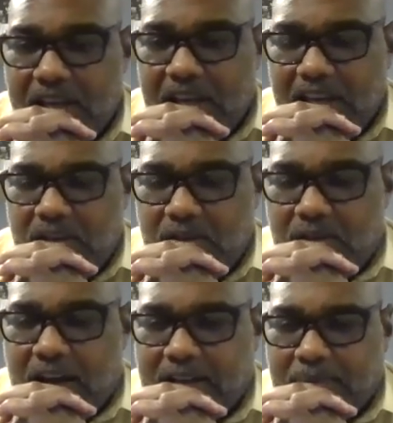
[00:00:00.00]
and you
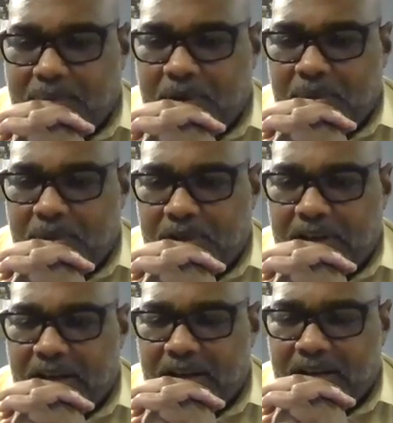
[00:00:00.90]
got people
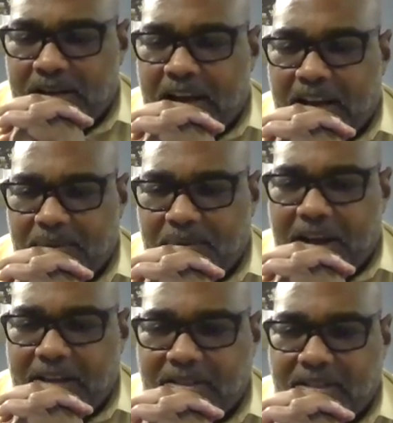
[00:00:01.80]
that are knocking
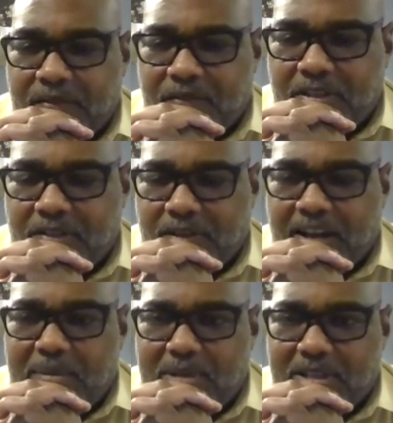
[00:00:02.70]
back defensive
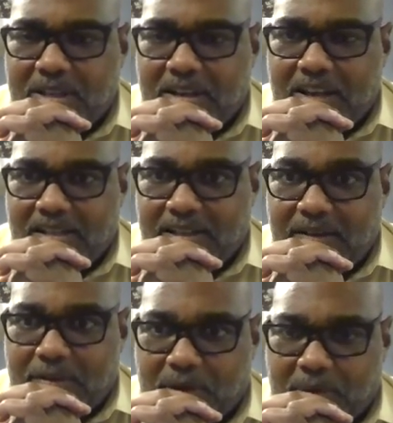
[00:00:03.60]
linemen to the next
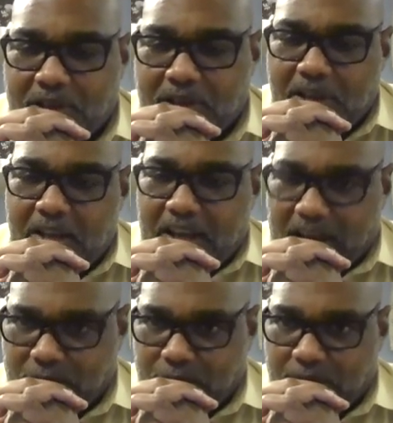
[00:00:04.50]
level. I mean,
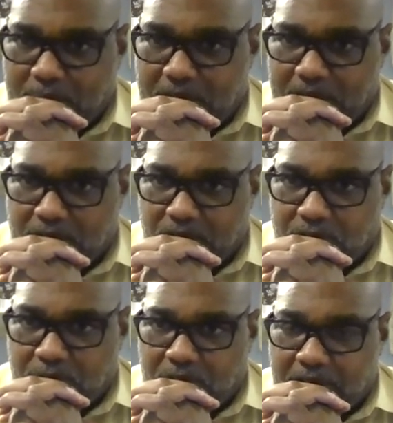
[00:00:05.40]
it used to be that you're
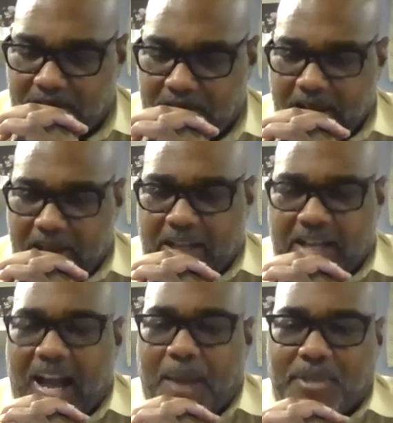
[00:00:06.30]
doing
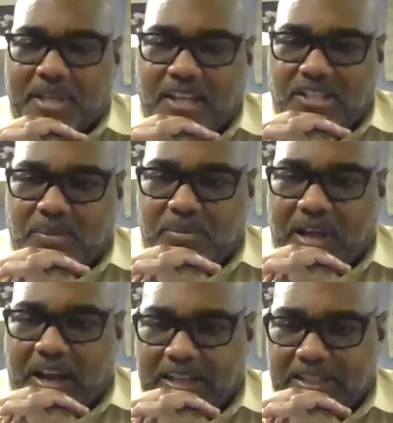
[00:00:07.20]
a combination
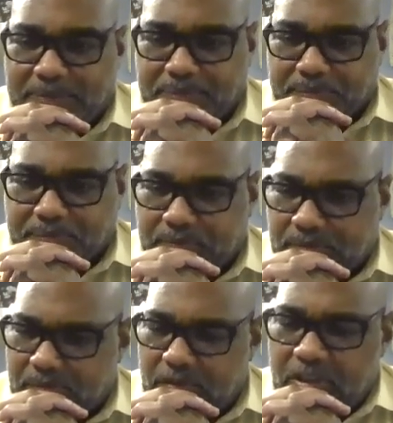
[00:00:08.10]
block.
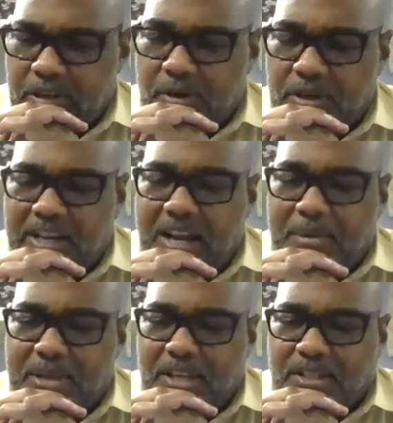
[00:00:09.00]
You know, in a
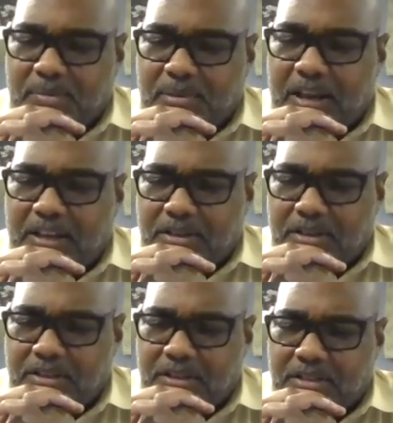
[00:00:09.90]
combination block,
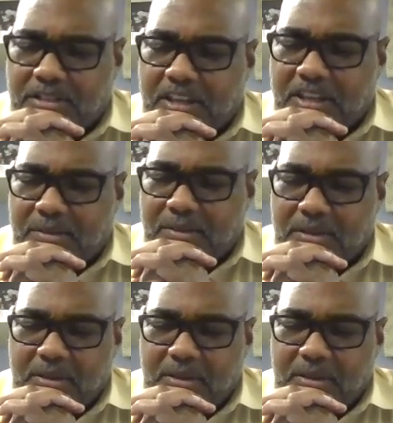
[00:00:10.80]
you're you're taking